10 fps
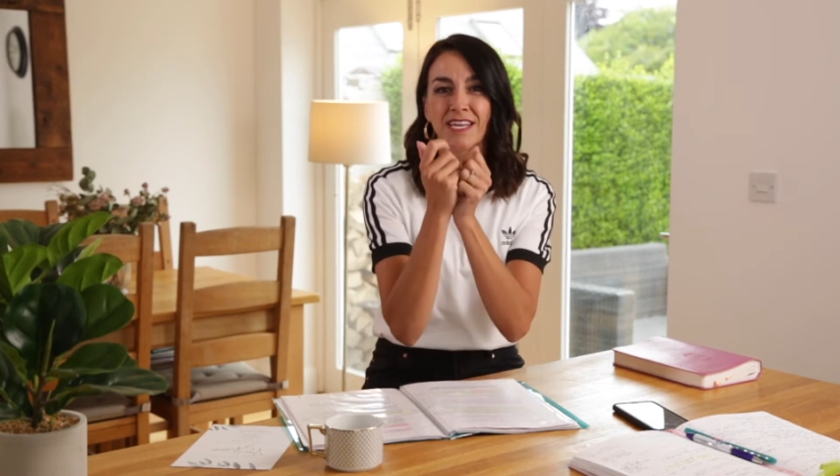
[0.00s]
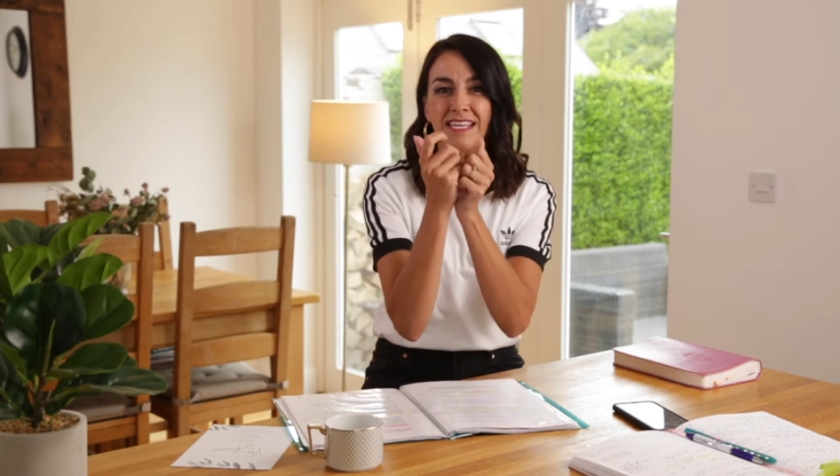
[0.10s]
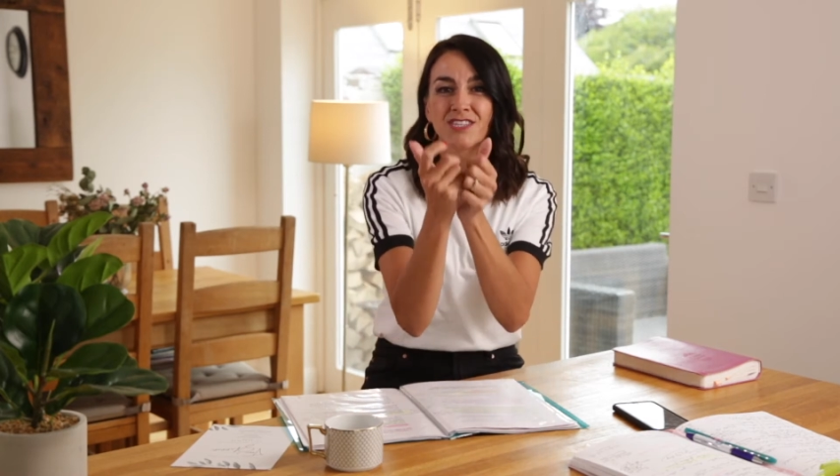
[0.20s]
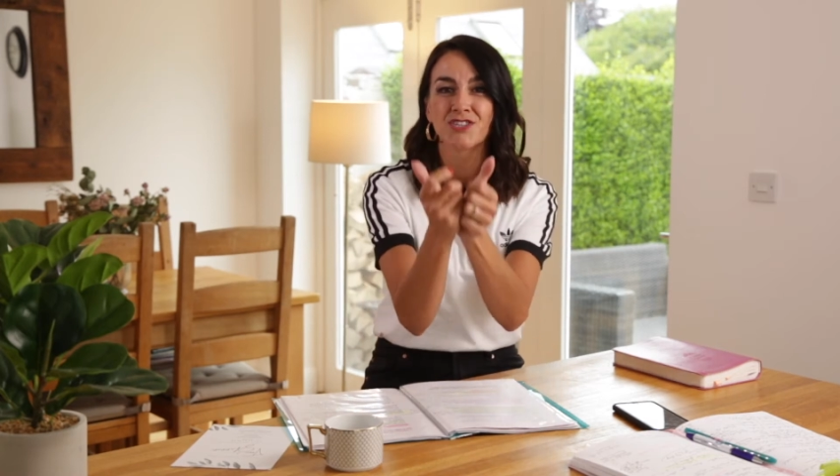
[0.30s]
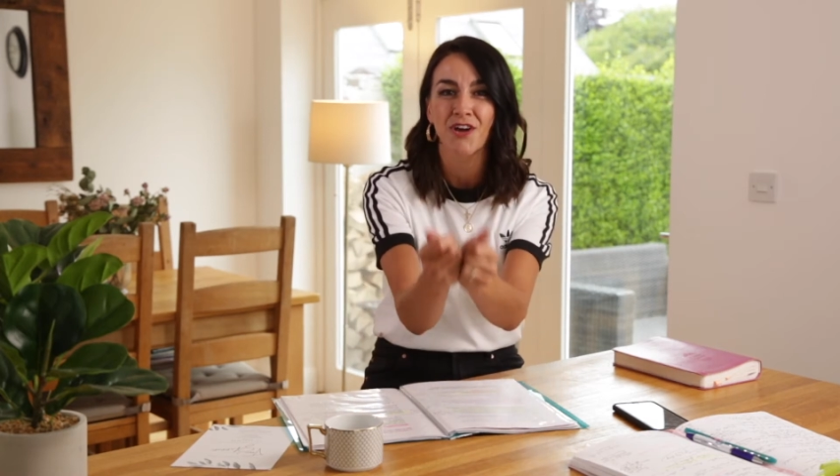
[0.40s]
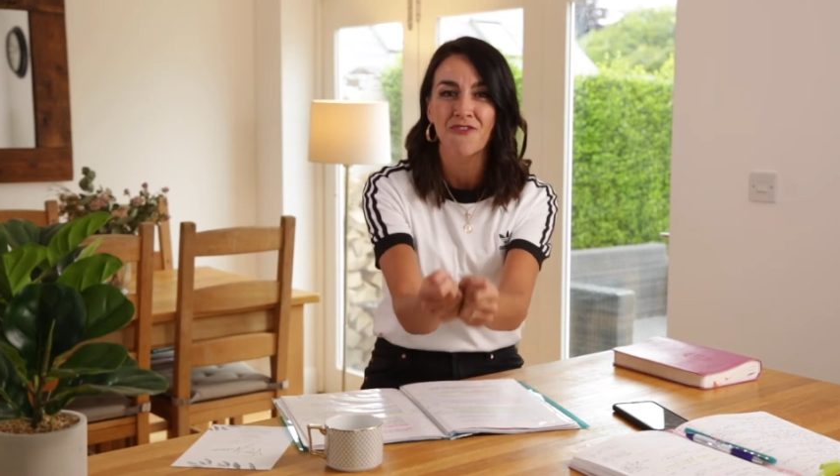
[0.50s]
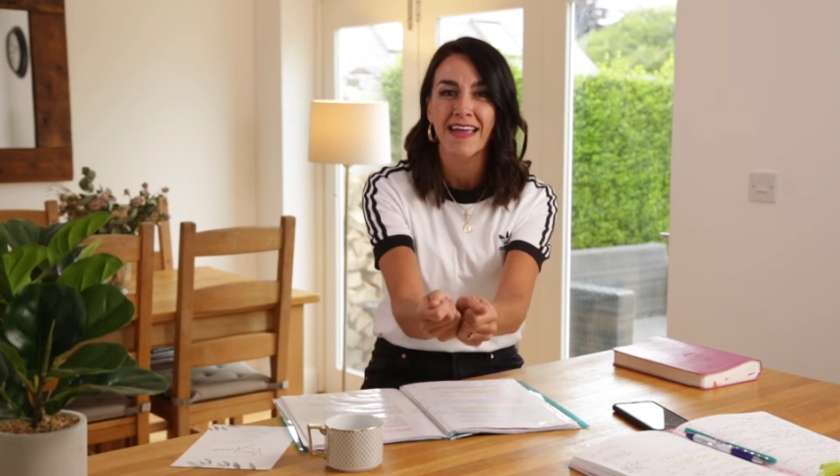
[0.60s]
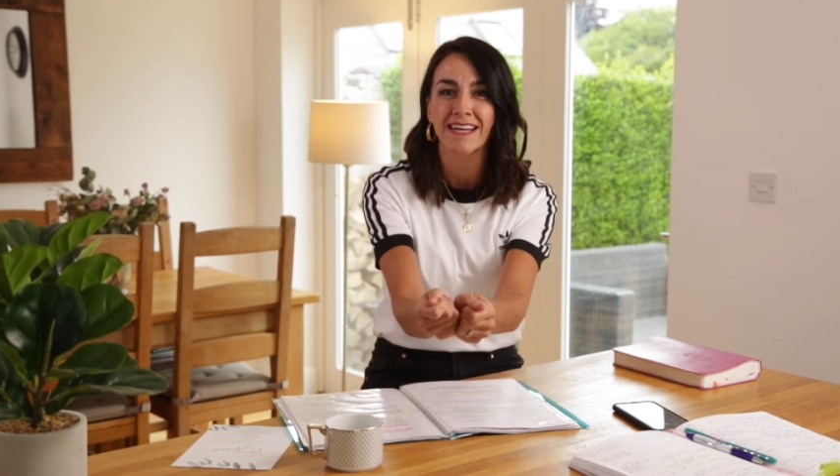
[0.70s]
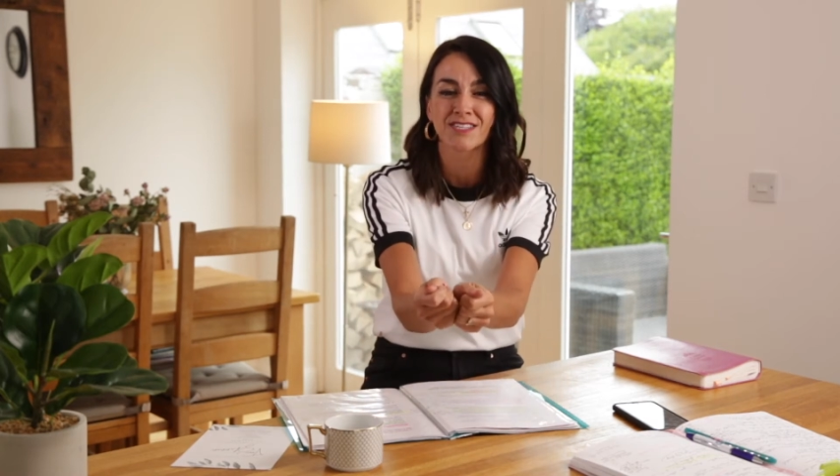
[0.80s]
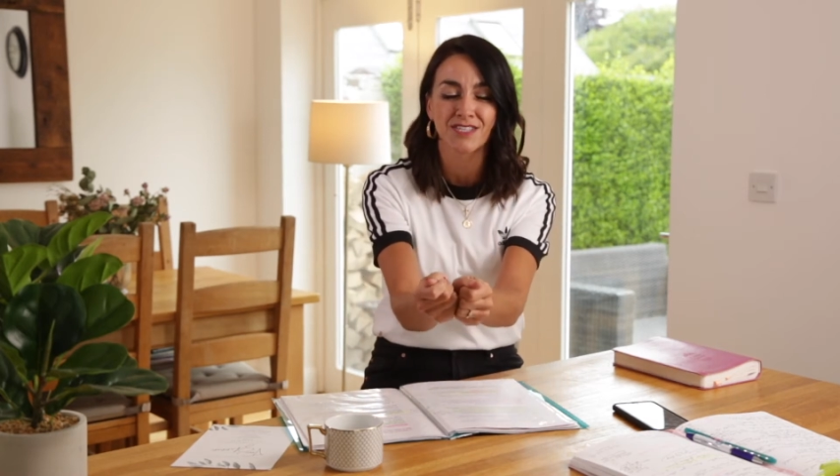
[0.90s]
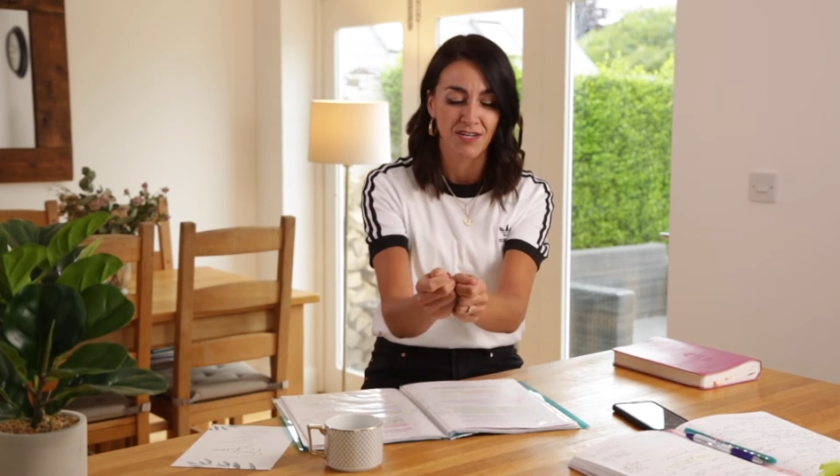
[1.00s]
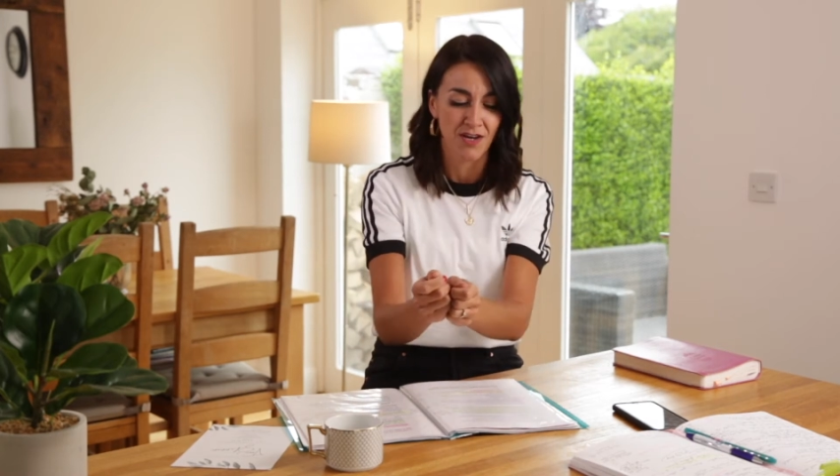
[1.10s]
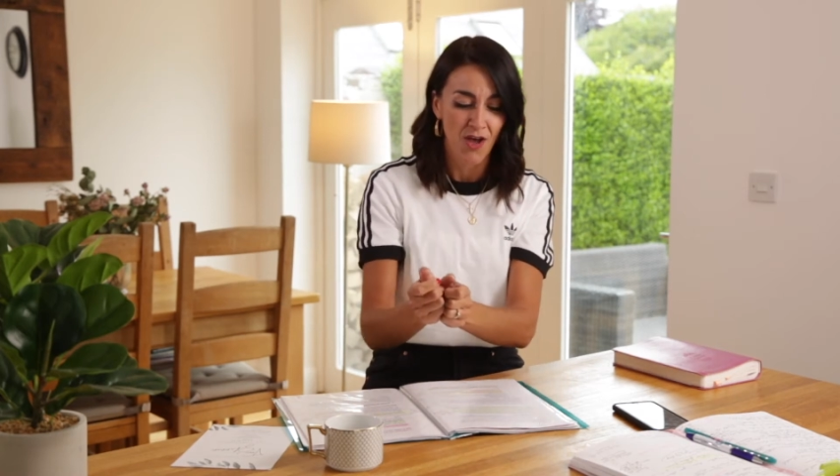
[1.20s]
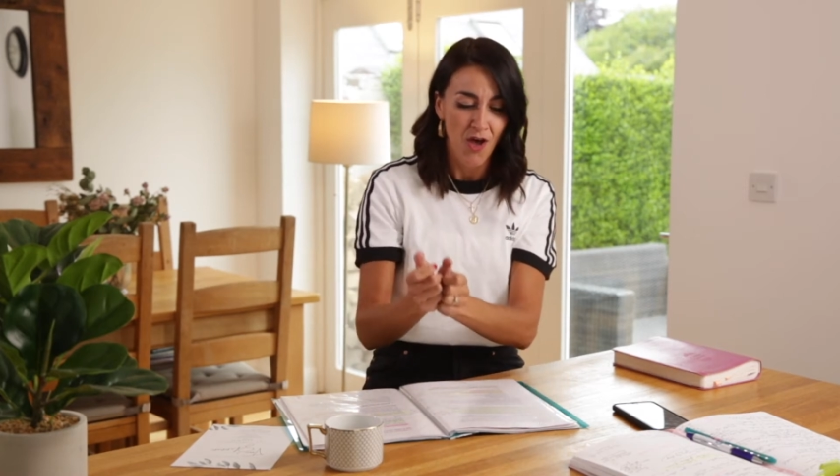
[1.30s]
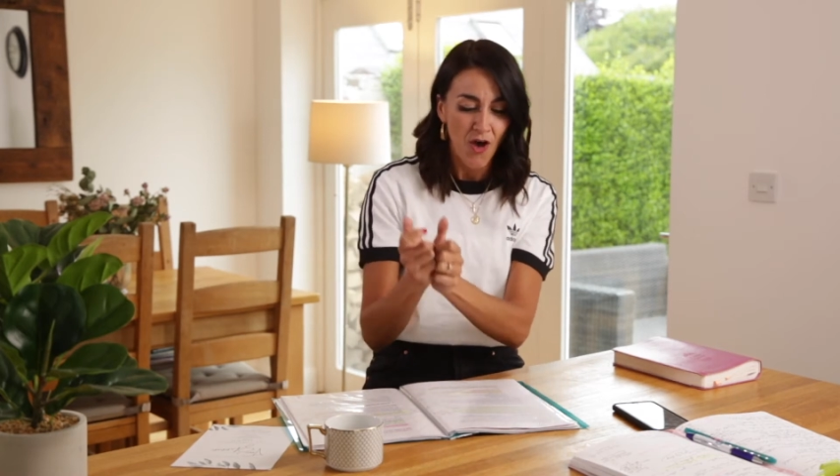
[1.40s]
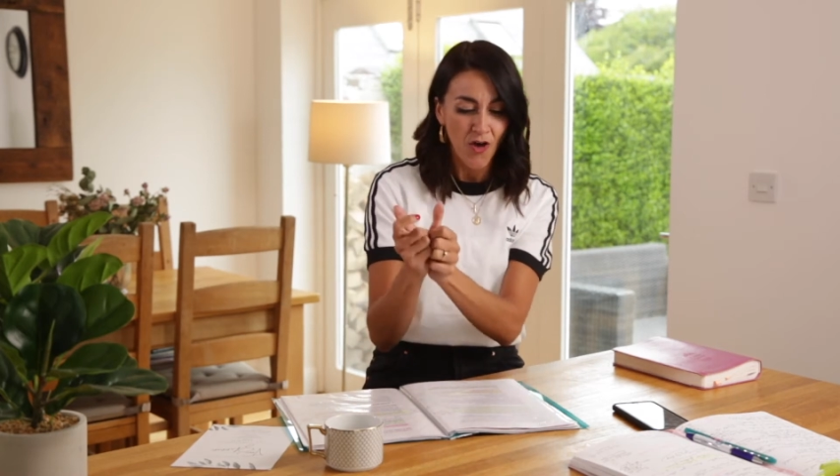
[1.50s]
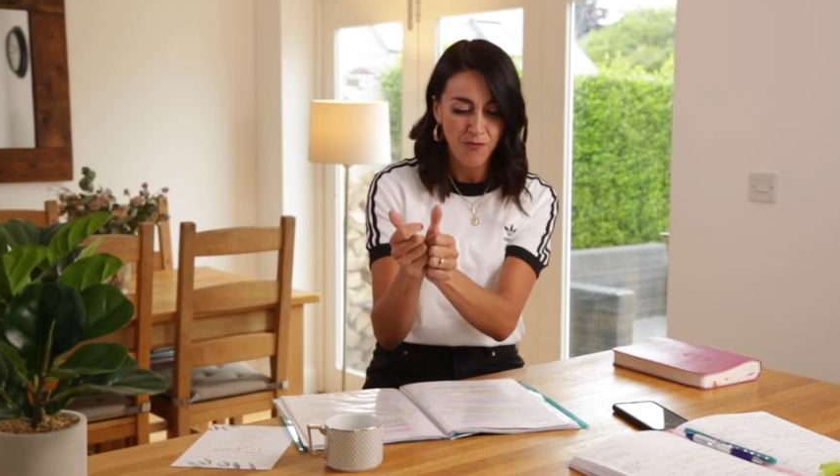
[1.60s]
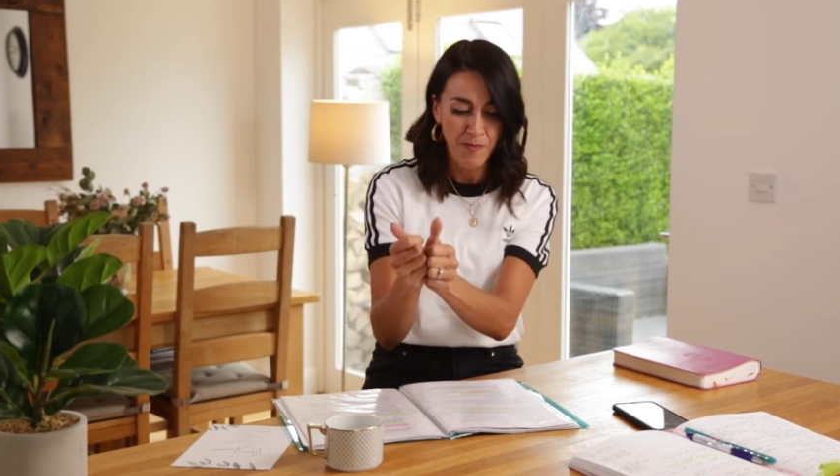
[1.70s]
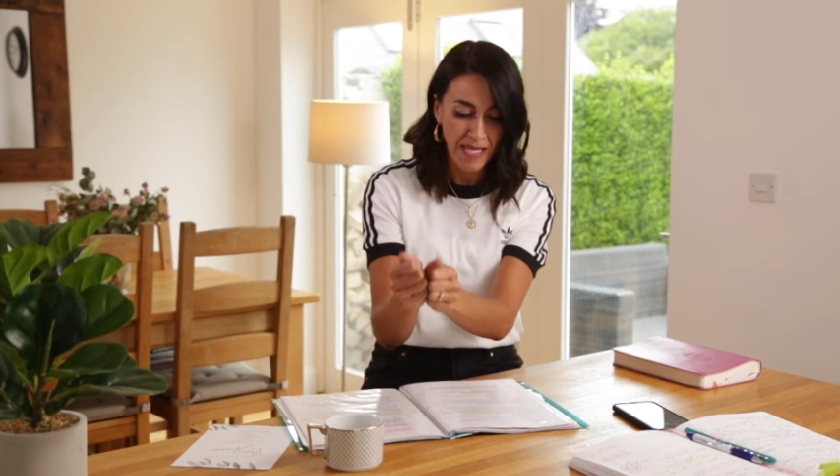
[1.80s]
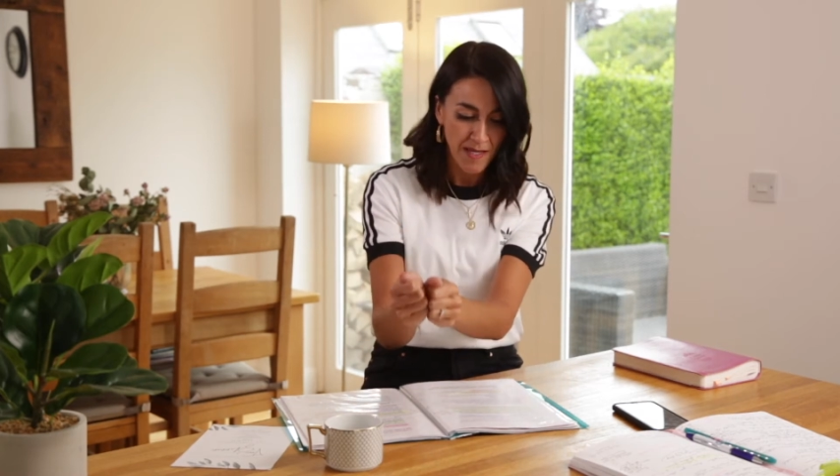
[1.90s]
in the direction
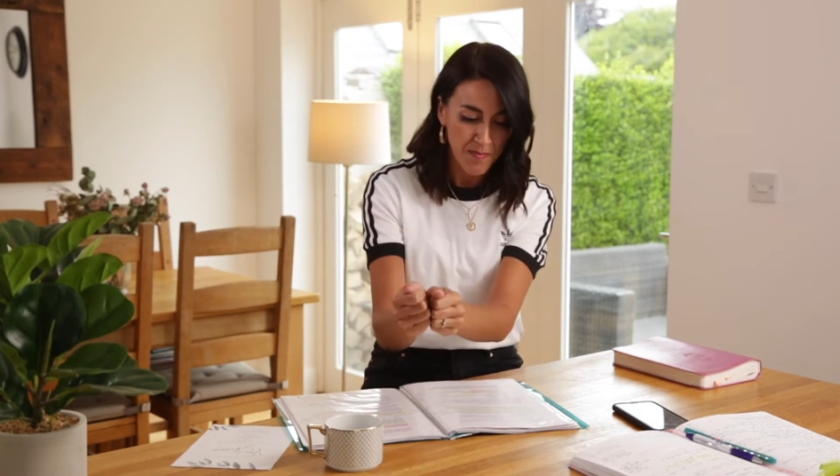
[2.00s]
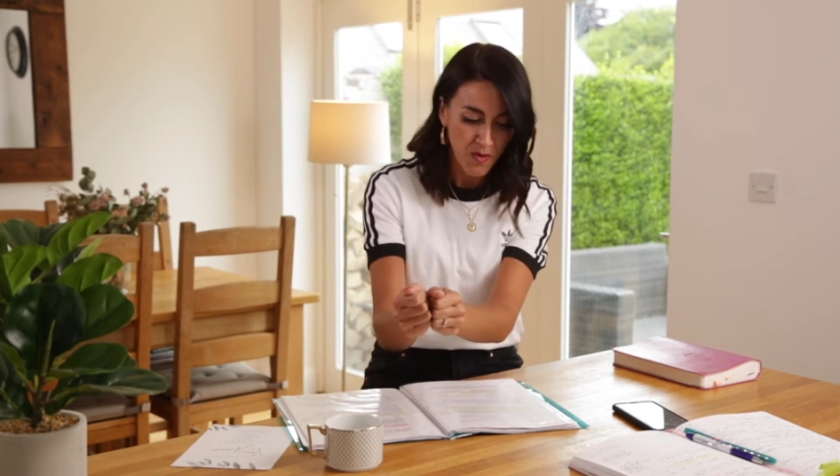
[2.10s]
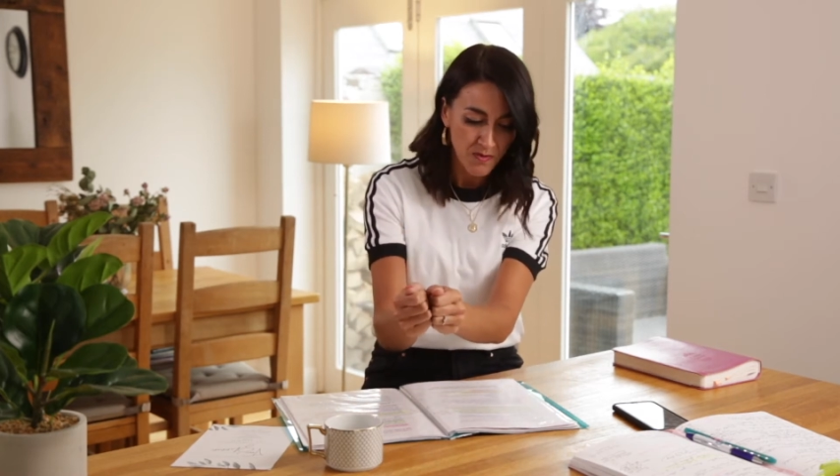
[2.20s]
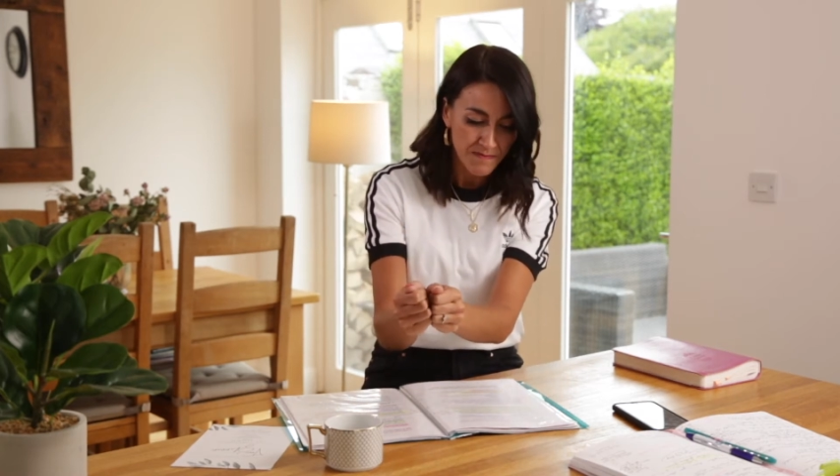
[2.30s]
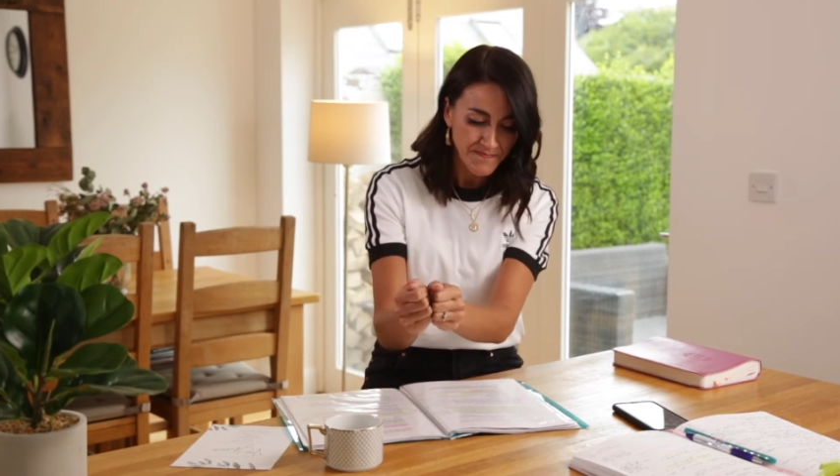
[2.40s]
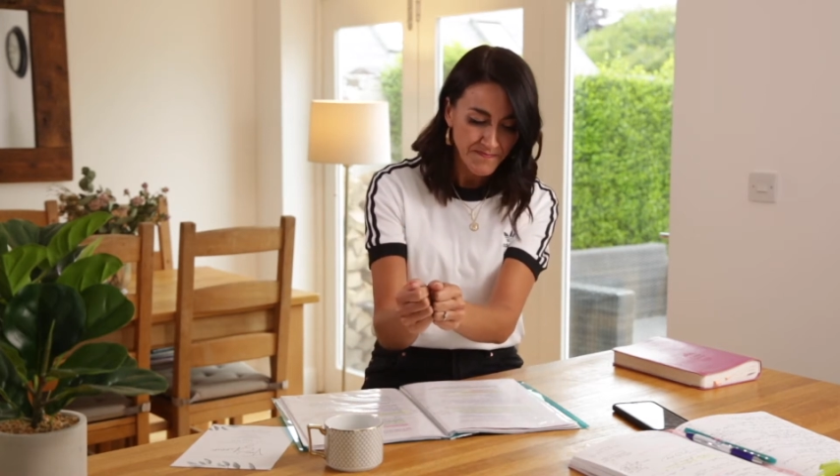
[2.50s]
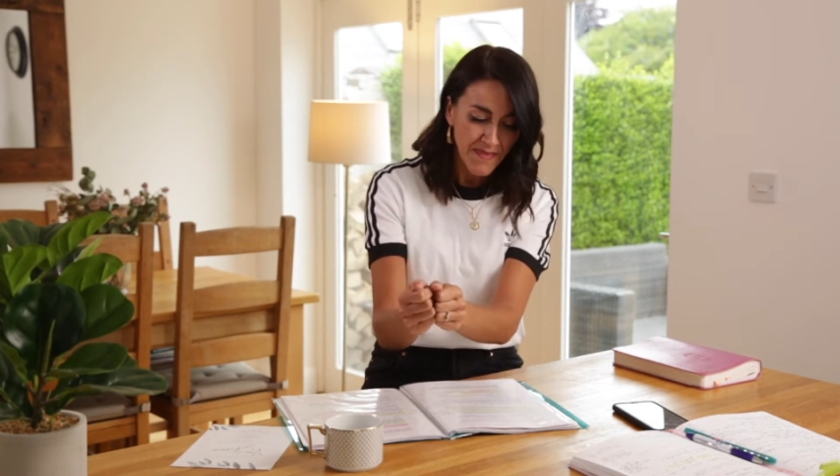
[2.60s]
of people.